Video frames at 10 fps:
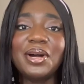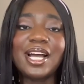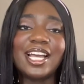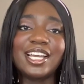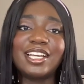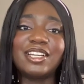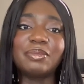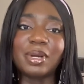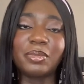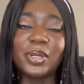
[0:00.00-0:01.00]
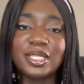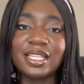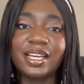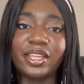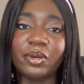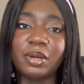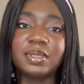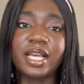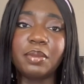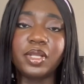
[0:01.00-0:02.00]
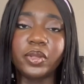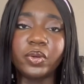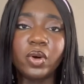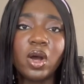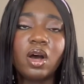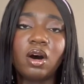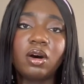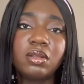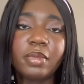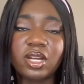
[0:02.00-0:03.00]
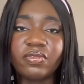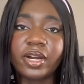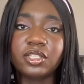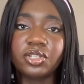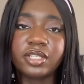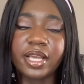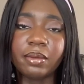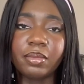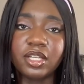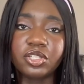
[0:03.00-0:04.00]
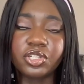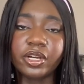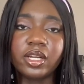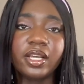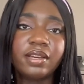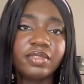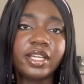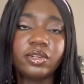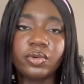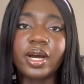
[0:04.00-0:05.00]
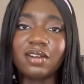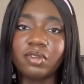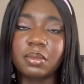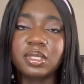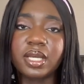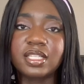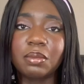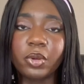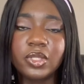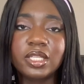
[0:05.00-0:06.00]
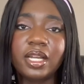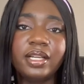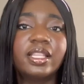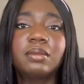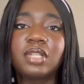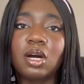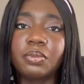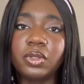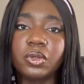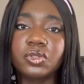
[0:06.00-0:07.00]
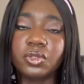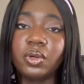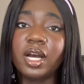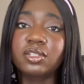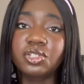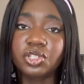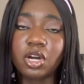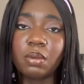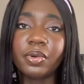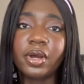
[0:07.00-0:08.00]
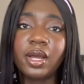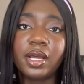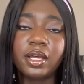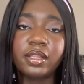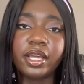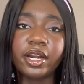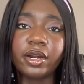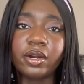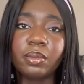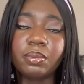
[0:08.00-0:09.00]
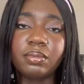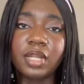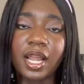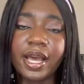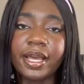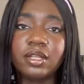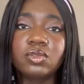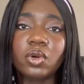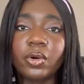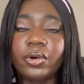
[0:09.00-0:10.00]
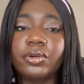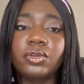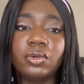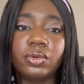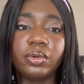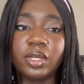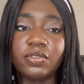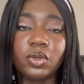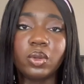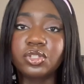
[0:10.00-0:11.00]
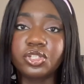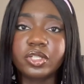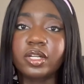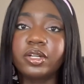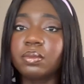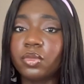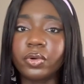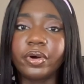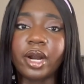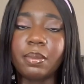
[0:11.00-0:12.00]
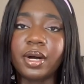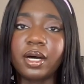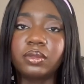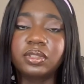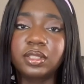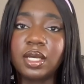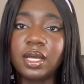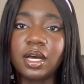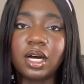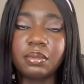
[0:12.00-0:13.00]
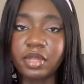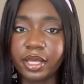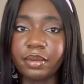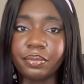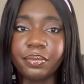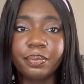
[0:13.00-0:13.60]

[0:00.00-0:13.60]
I'm going to link their website below. All the manufacturers I mentioned, if they do have websites, I'm going to link them down below so you can shop their lines, or if you want to just learn more about them.